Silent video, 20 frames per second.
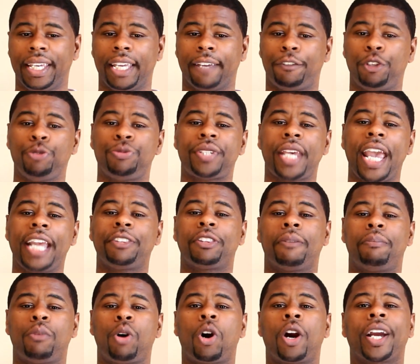if you take the
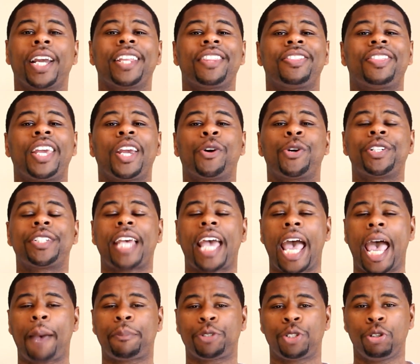mark, there is
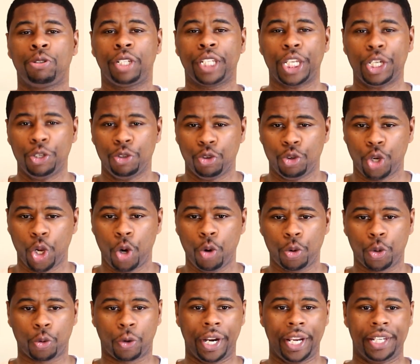absolutely no
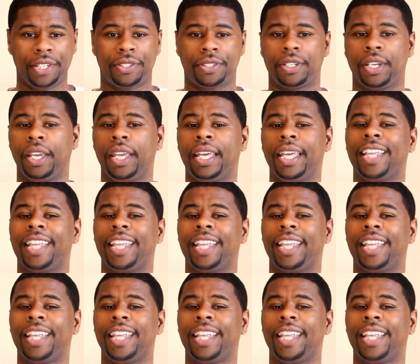grace.